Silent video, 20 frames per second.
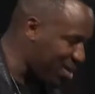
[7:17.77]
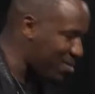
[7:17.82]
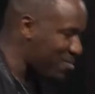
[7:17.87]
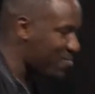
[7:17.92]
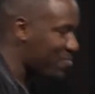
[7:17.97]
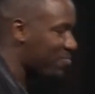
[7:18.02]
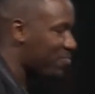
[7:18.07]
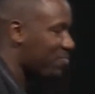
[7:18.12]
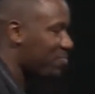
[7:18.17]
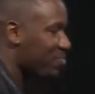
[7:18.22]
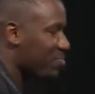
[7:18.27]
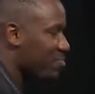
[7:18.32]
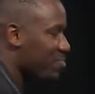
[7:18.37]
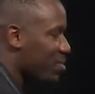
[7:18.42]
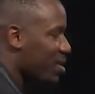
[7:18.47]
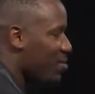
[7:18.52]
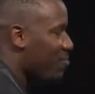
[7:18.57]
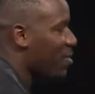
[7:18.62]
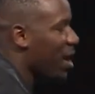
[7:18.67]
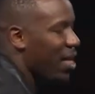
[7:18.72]
me?
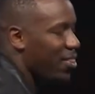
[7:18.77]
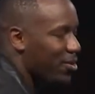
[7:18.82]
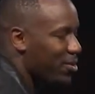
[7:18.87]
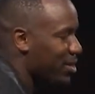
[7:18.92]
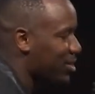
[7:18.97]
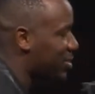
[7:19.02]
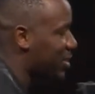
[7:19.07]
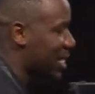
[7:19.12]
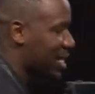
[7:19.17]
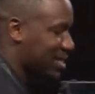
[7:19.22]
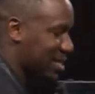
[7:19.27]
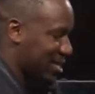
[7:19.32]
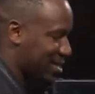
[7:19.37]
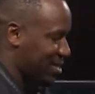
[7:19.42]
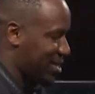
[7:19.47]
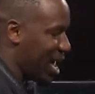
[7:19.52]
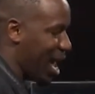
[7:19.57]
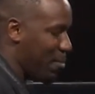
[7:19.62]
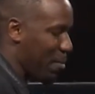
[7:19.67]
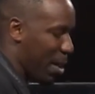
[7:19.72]
Father, in
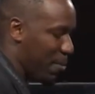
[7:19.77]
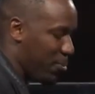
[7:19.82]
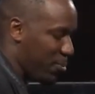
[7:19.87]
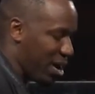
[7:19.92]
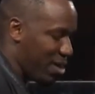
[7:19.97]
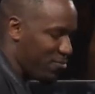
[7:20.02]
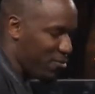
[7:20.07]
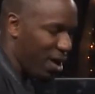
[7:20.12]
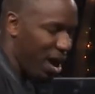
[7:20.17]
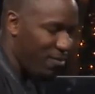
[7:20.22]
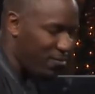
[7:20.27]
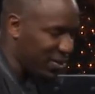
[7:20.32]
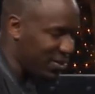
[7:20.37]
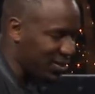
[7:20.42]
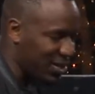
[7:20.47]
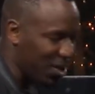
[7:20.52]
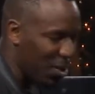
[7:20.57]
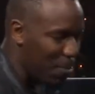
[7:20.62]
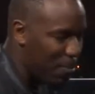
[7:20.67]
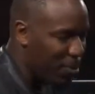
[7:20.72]
Jesus' name, I pray for every
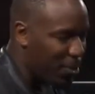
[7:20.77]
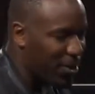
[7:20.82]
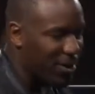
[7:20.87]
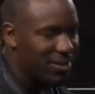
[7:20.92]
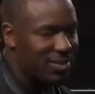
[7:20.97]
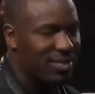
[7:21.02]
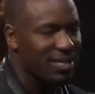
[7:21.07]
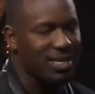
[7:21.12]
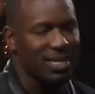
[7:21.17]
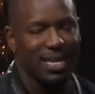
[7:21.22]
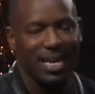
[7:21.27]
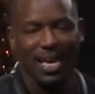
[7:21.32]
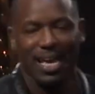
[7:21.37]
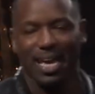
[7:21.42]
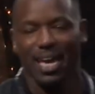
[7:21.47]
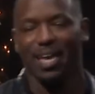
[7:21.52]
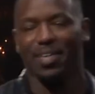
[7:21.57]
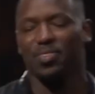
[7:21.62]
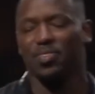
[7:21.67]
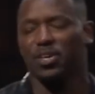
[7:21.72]
single
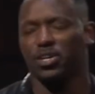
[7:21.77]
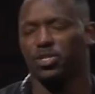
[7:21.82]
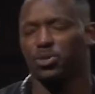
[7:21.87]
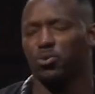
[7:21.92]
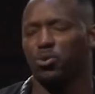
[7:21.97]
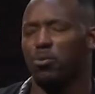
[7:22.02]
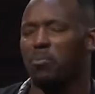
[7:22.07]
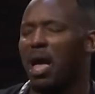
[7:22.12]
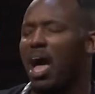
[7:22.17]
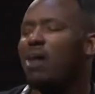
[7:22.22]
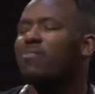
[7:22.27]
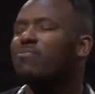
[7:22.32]
person in this room,